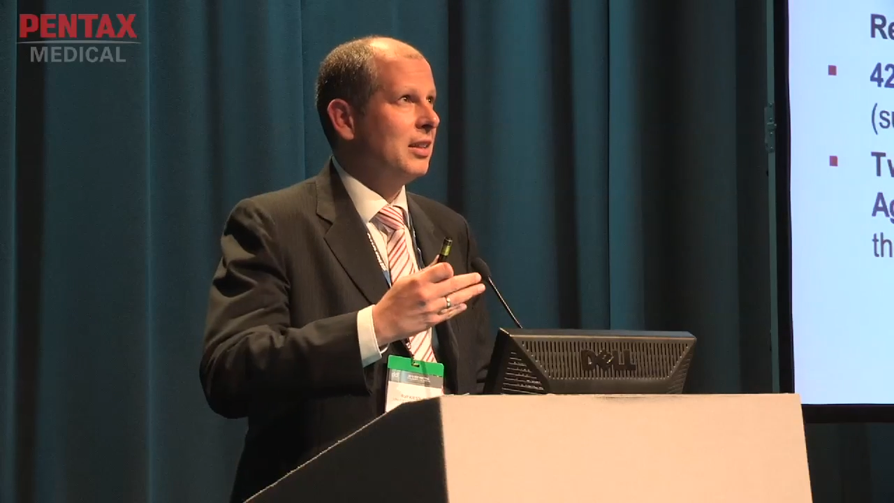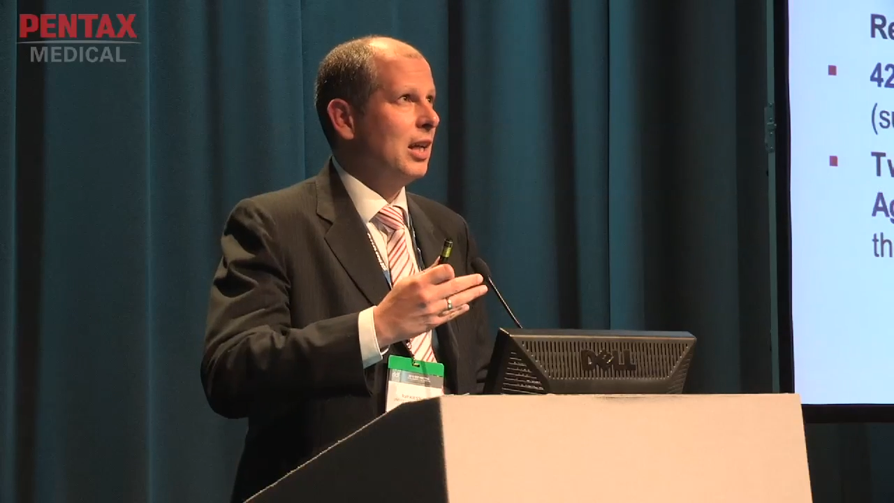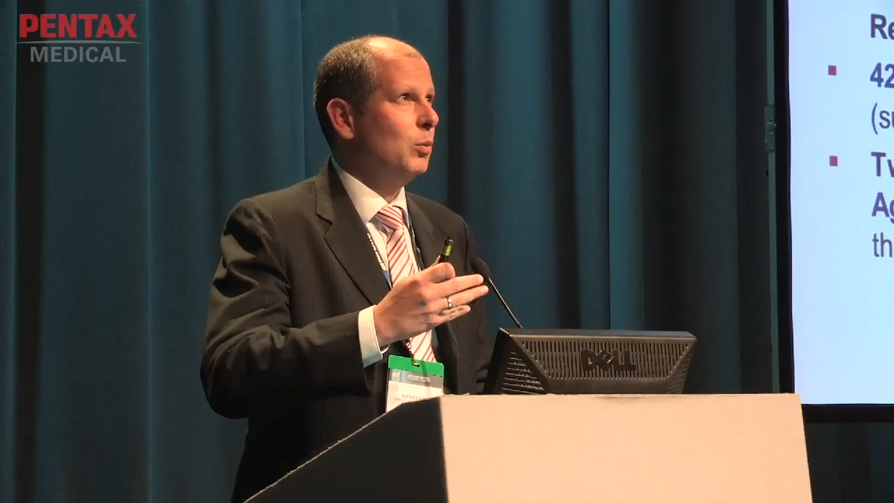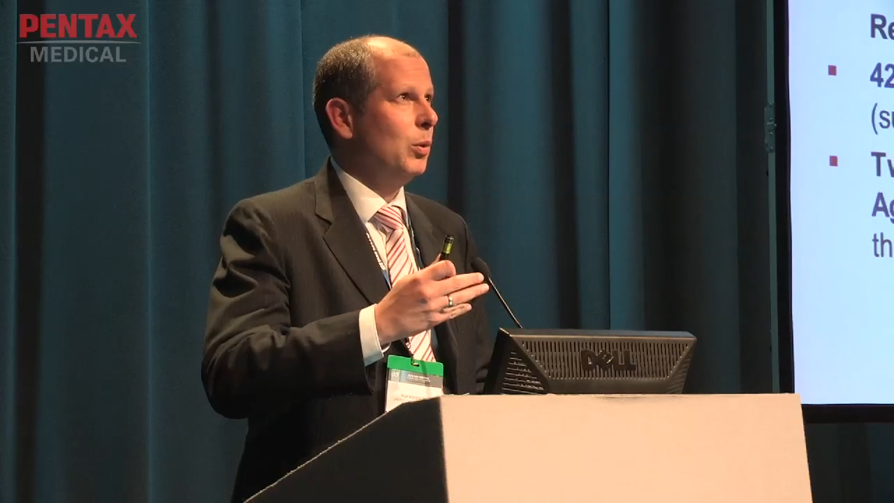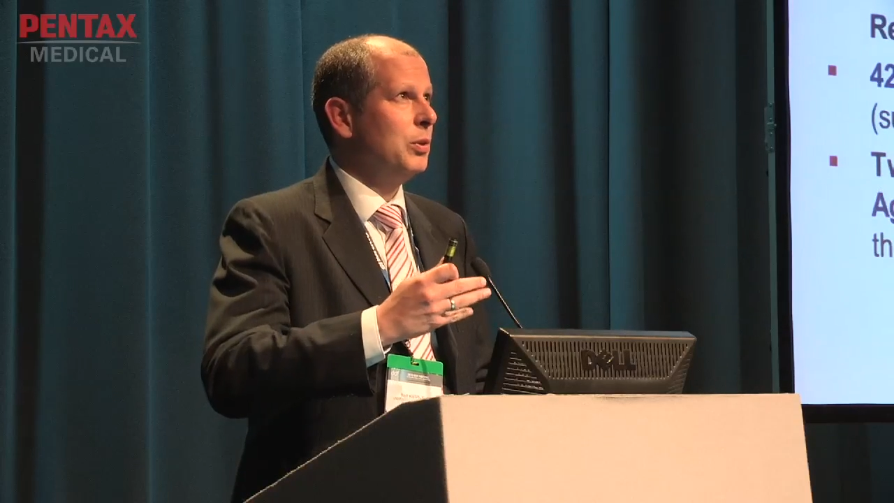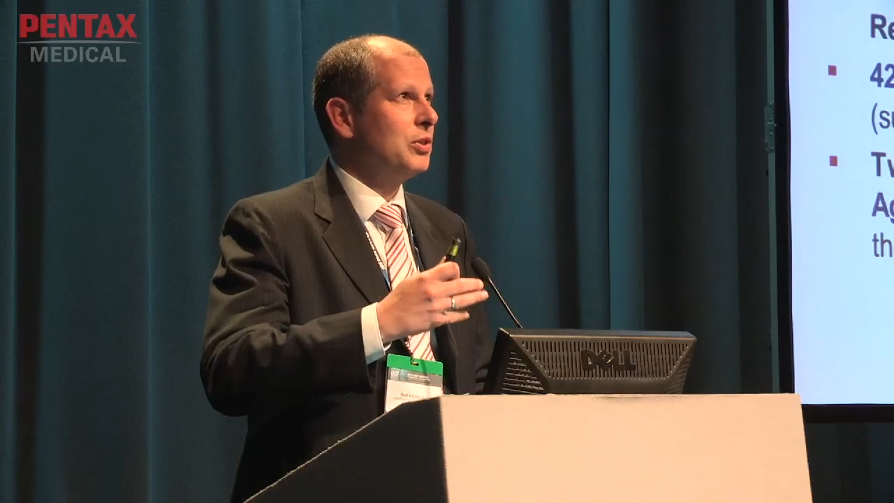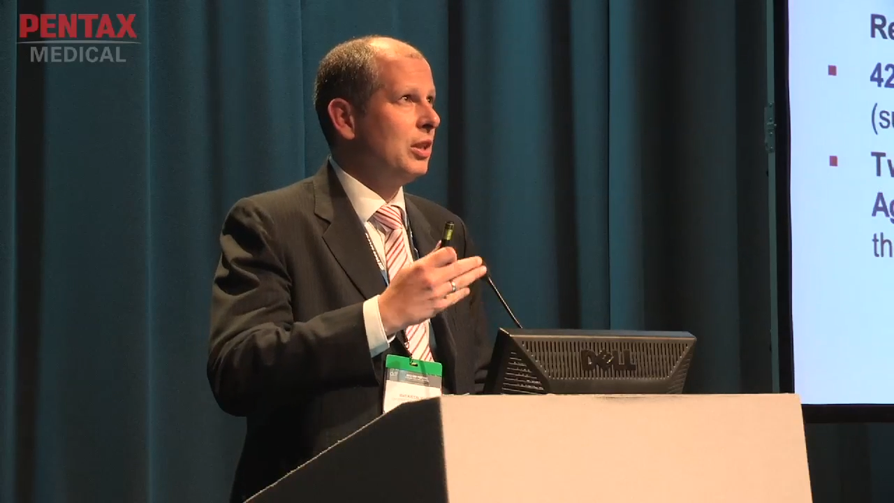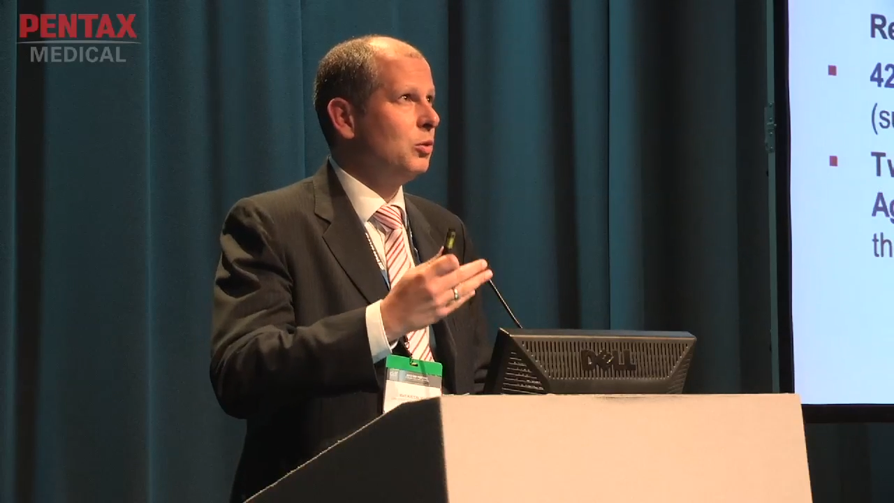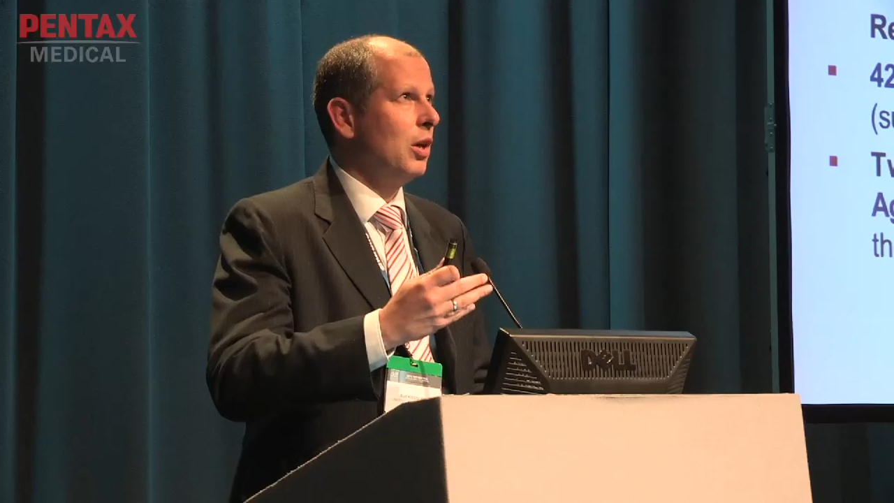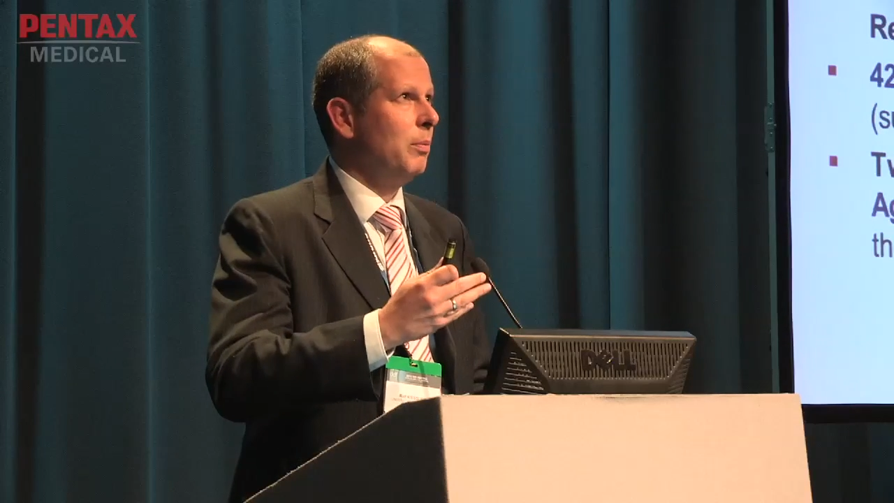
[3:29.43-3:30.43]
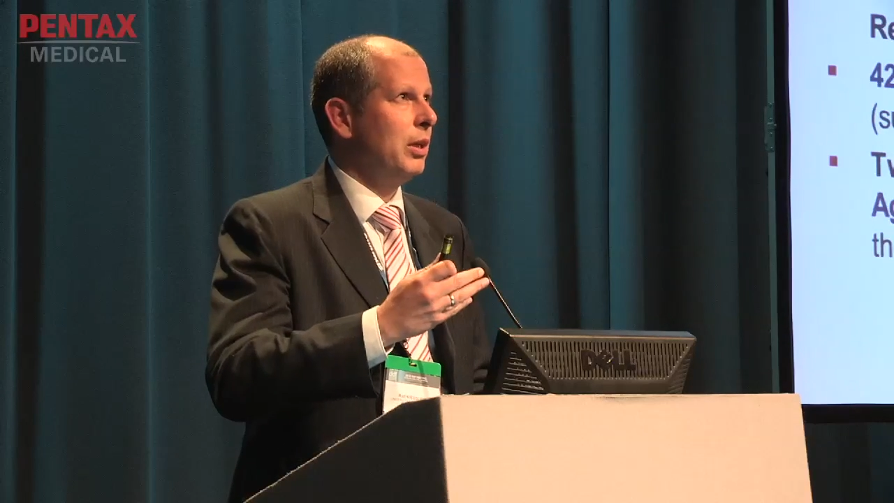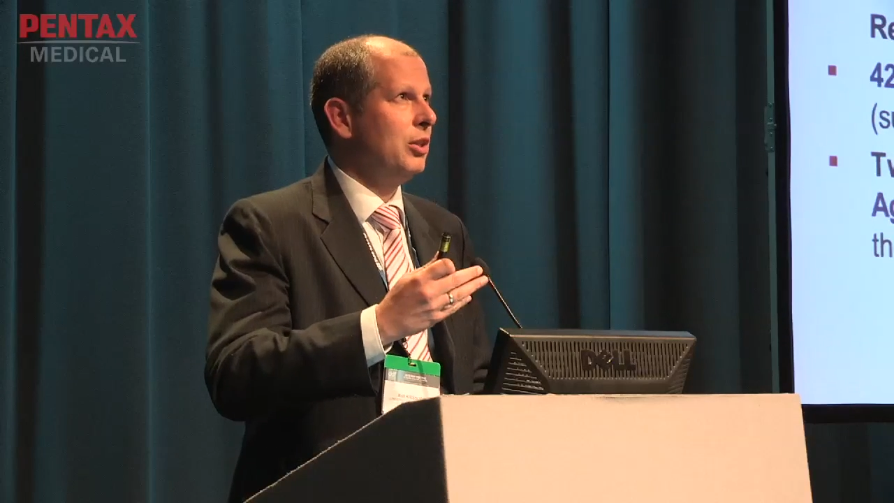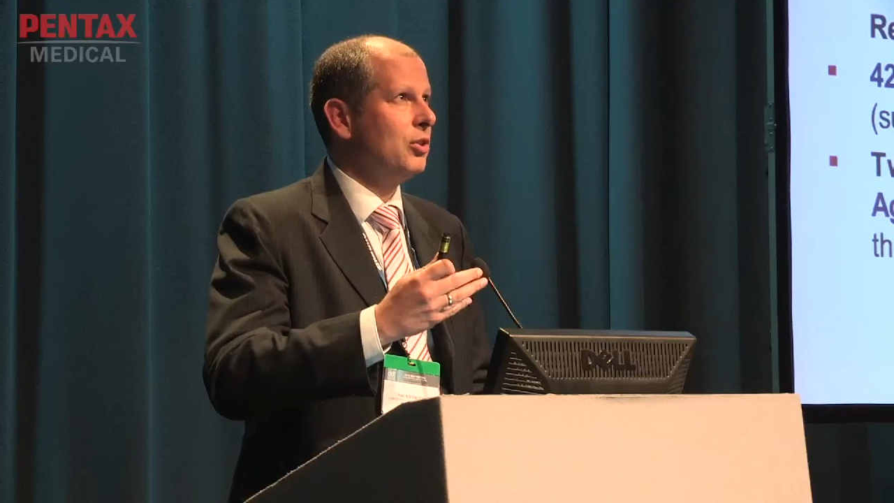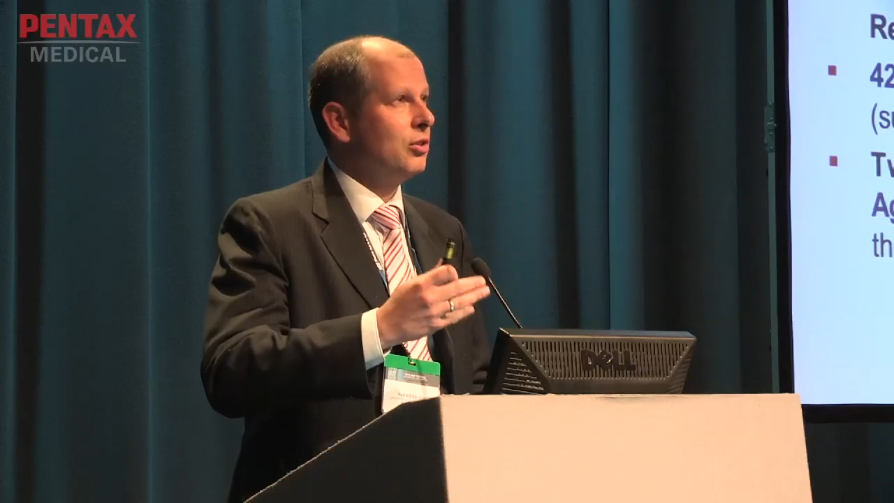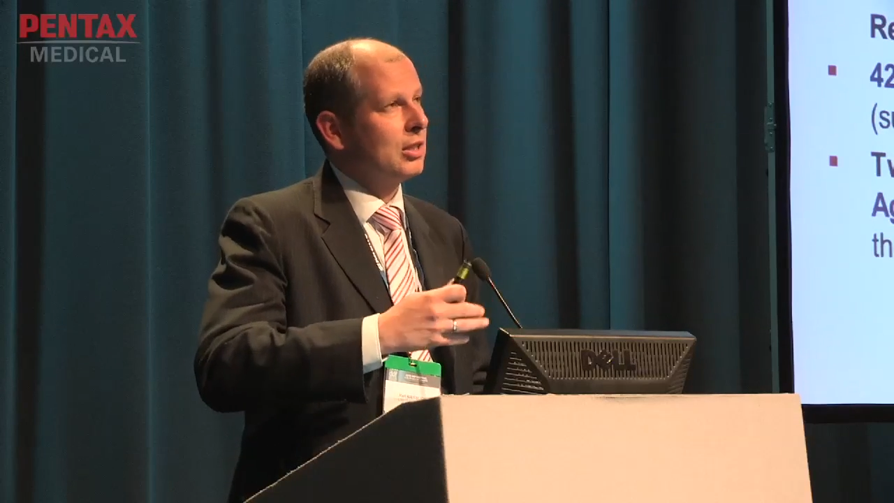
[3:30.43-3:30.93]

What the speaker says: time when we say to our patients,